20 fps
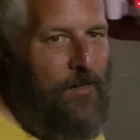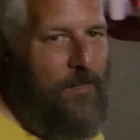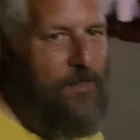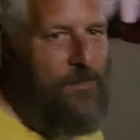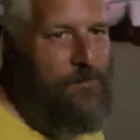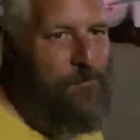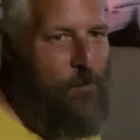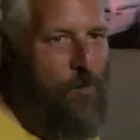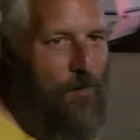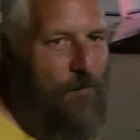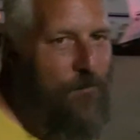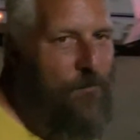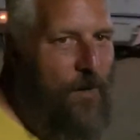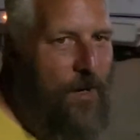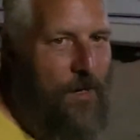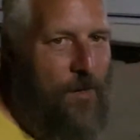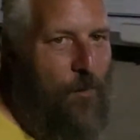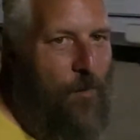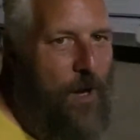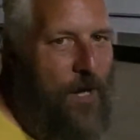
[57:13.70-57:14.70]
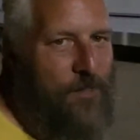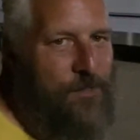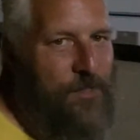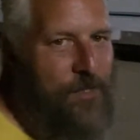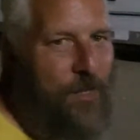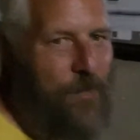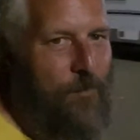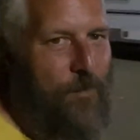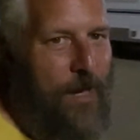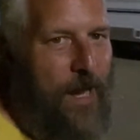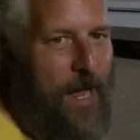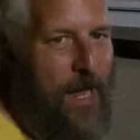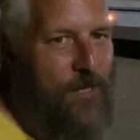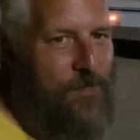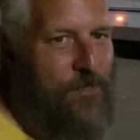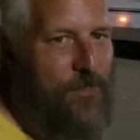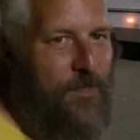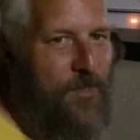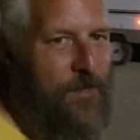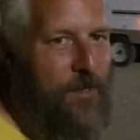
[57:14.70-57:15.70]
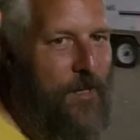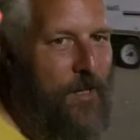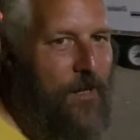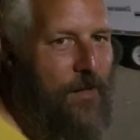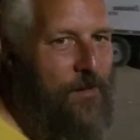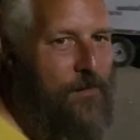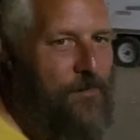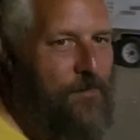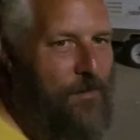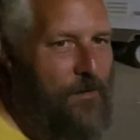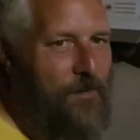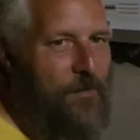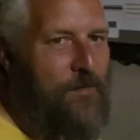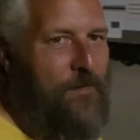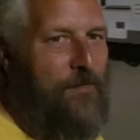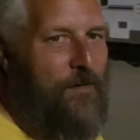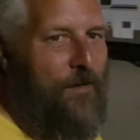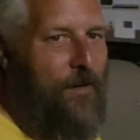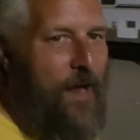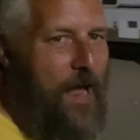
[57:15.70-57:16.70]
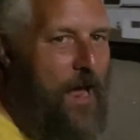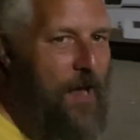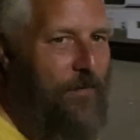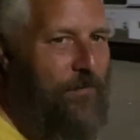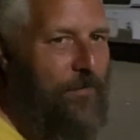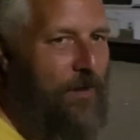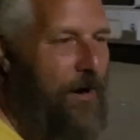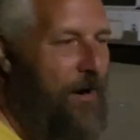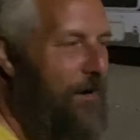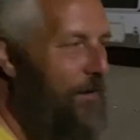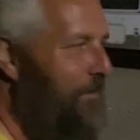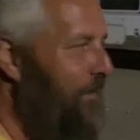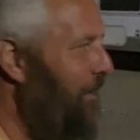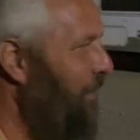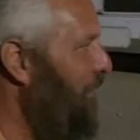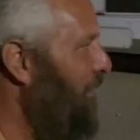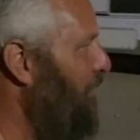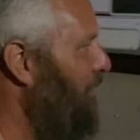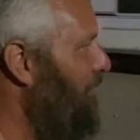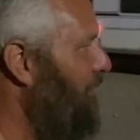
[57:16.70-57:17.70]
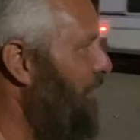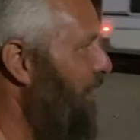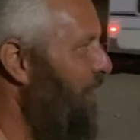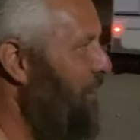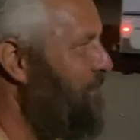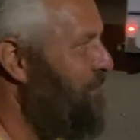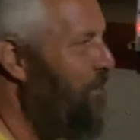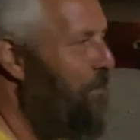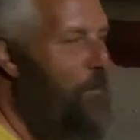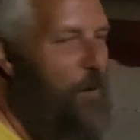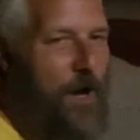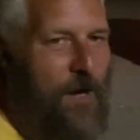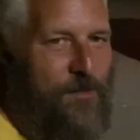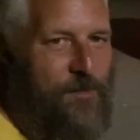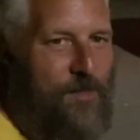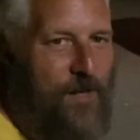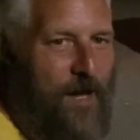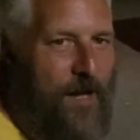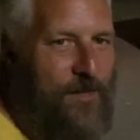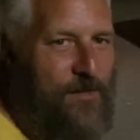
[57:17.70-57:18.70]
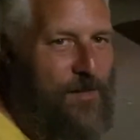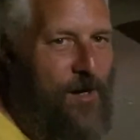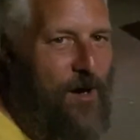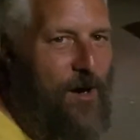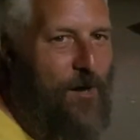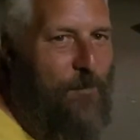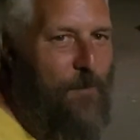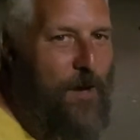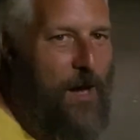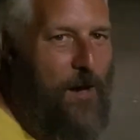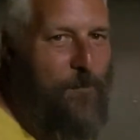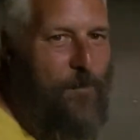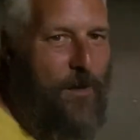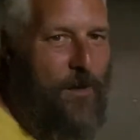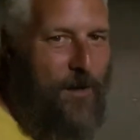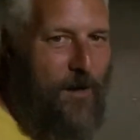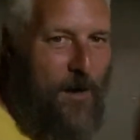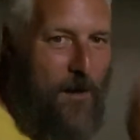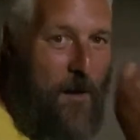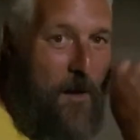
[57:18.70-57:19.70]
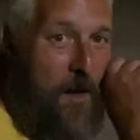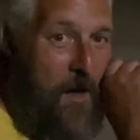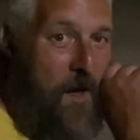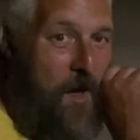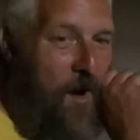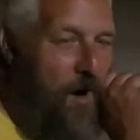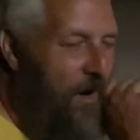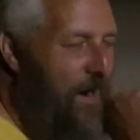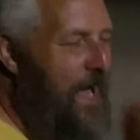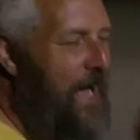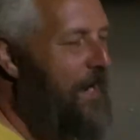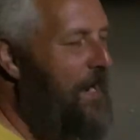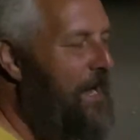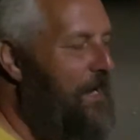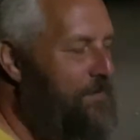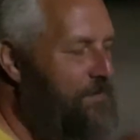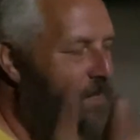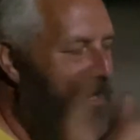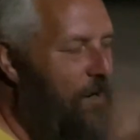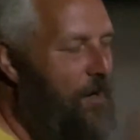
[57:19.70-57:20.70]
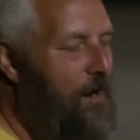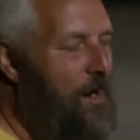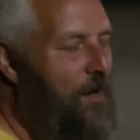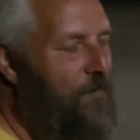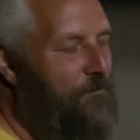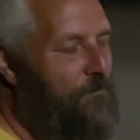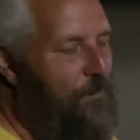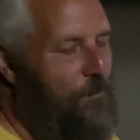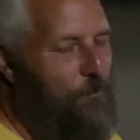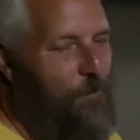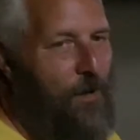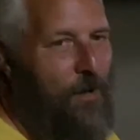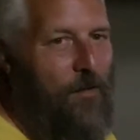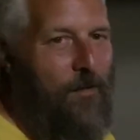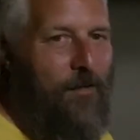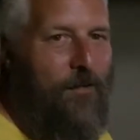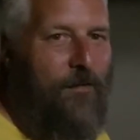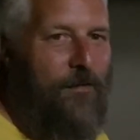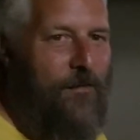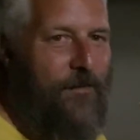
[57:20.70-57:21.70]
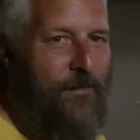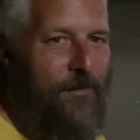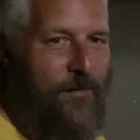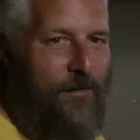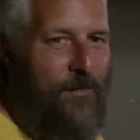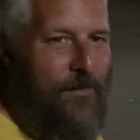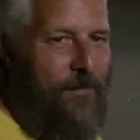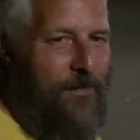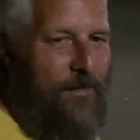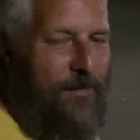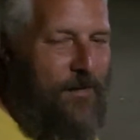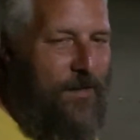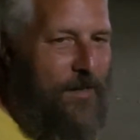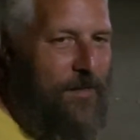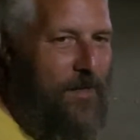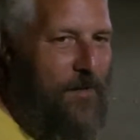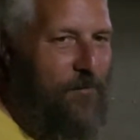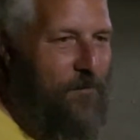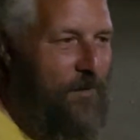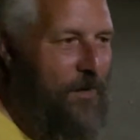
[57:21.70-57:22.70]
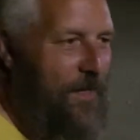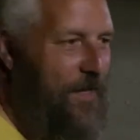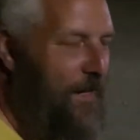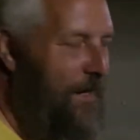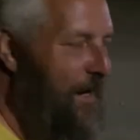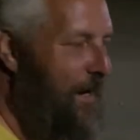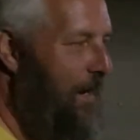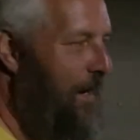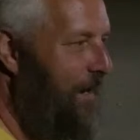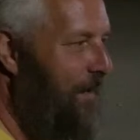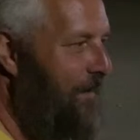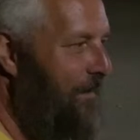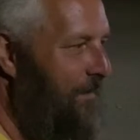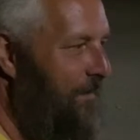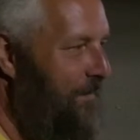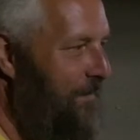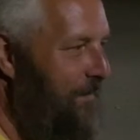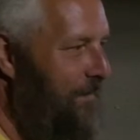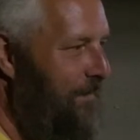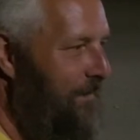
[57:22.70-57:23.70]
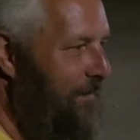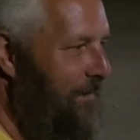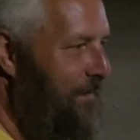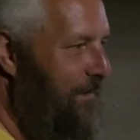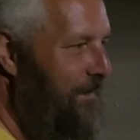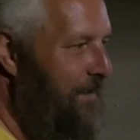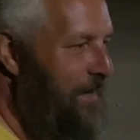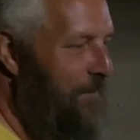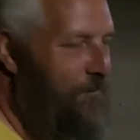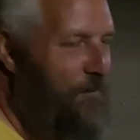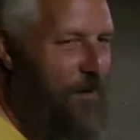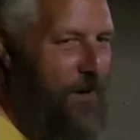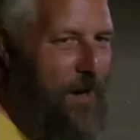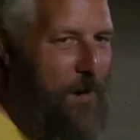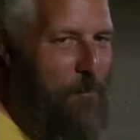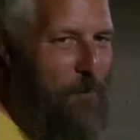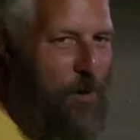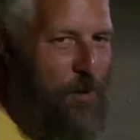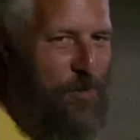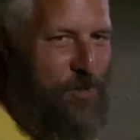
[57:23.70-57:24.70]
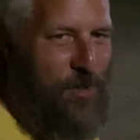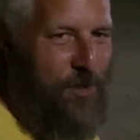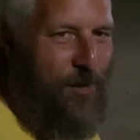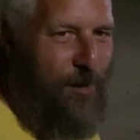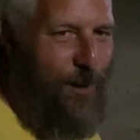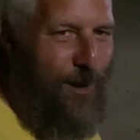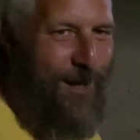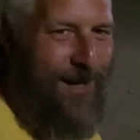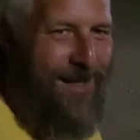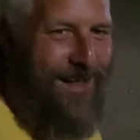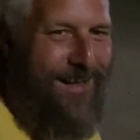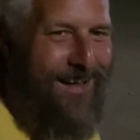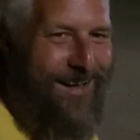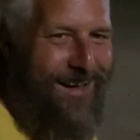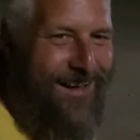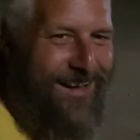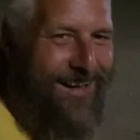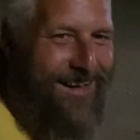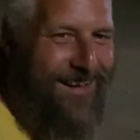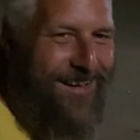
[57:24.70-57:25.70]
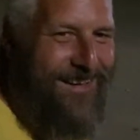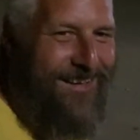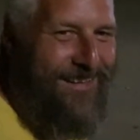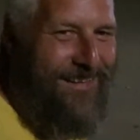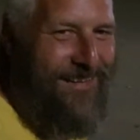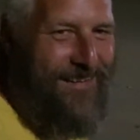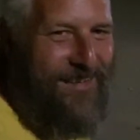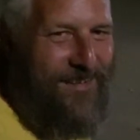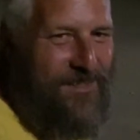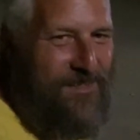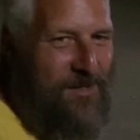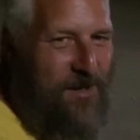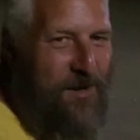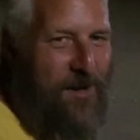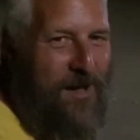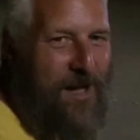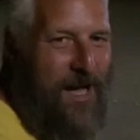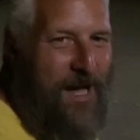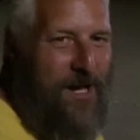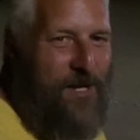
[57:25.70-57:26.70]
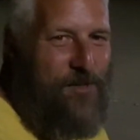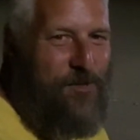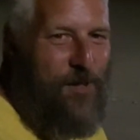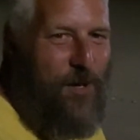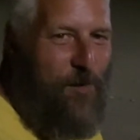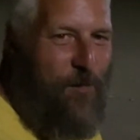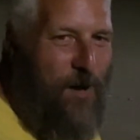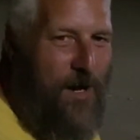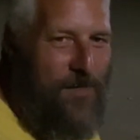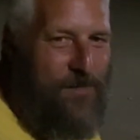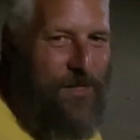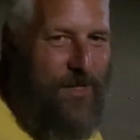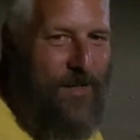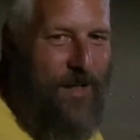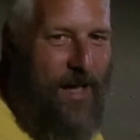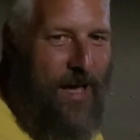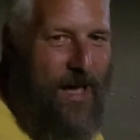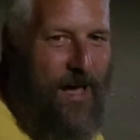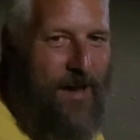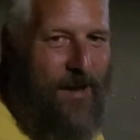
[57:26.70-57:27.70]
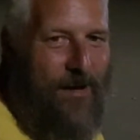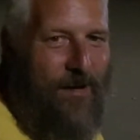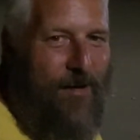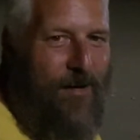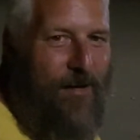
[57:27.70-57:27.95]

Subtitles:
it's more fun to watch their reaction to NASCAR than to actually watch NASCAR, in my opinion. Or not NASCAR, football. They definitely get very emotional. So I enjoy watching that.